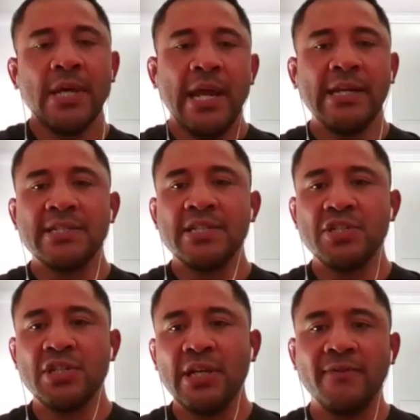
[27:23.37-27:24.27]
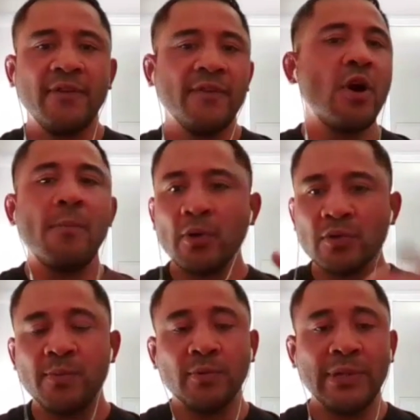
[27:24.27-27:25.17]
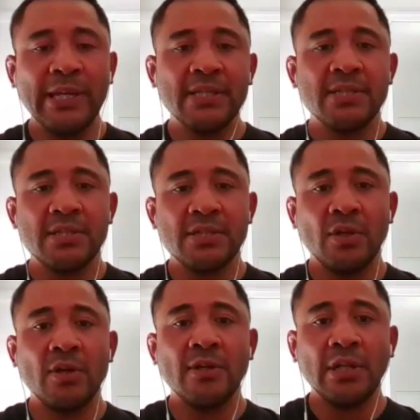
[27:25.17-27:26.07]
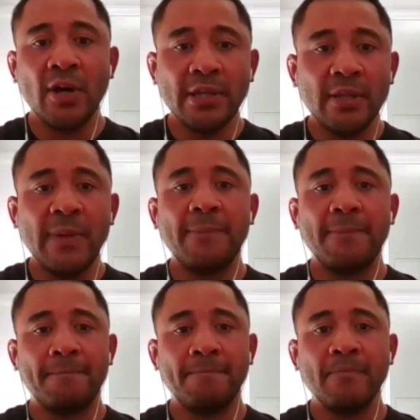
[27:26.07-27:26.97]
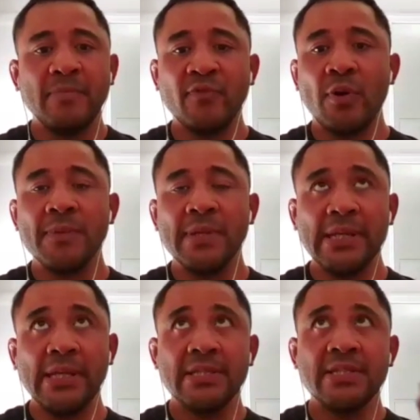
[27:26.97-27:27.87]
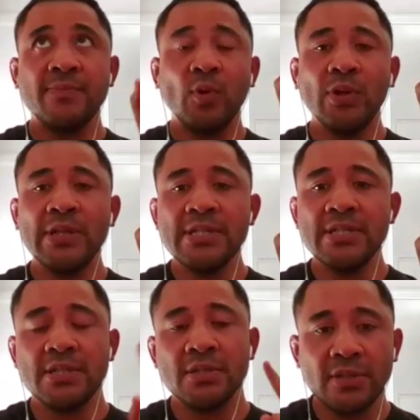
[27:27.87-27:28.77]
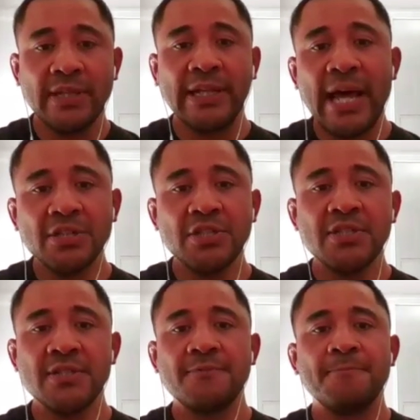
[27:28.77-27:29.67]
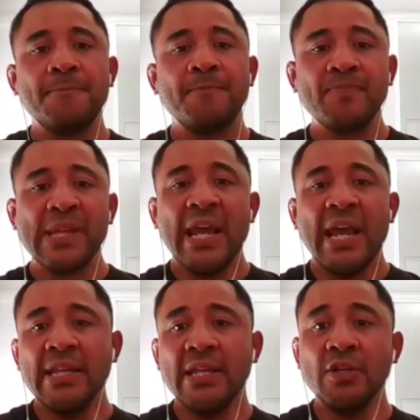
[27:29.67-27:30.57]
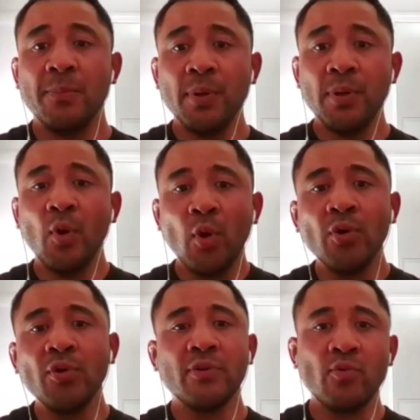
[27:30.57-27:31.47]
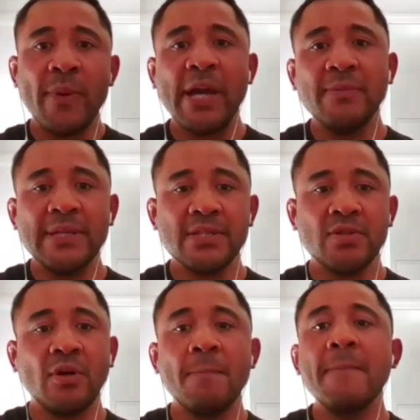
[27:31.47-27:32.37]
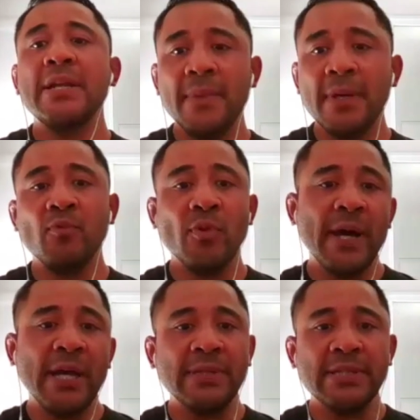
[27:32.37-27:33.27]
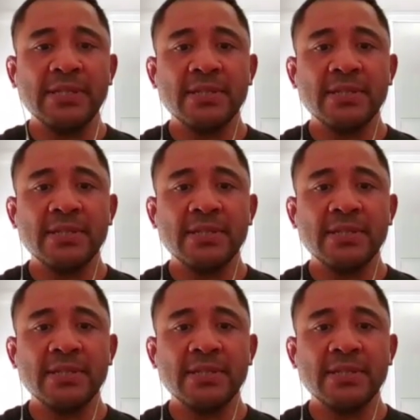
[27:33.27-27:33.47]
And essentially, if you've got multiple debts, you kind of line them up from the smallest to the largest, and then you put all the repayments on minimum repayments.